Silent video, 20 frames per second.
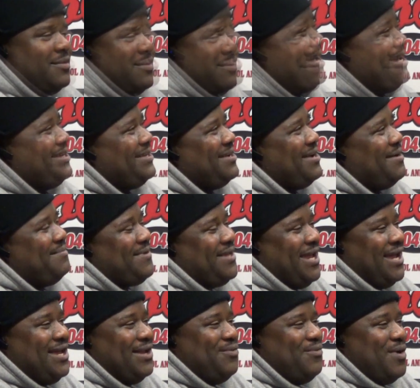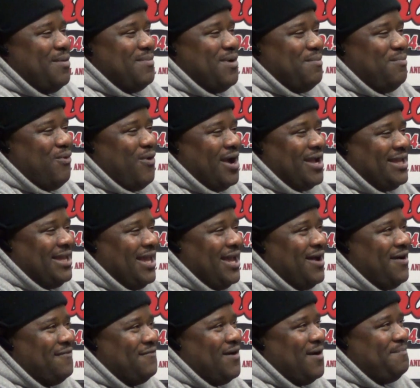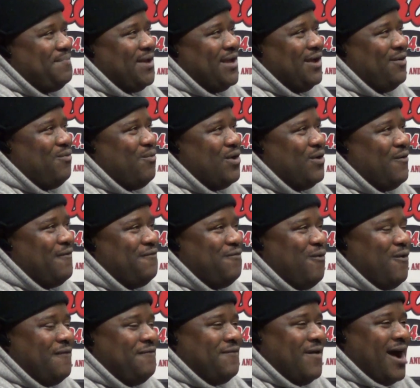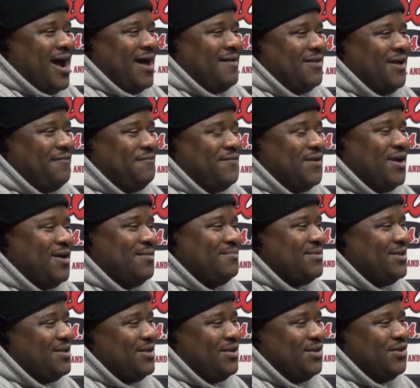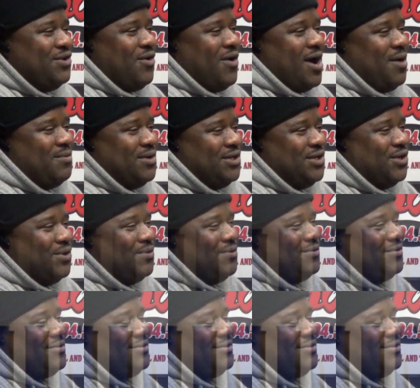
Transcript: All right, I'm kicking it with my boy Kev up here in 104.5 FM. You know how we do.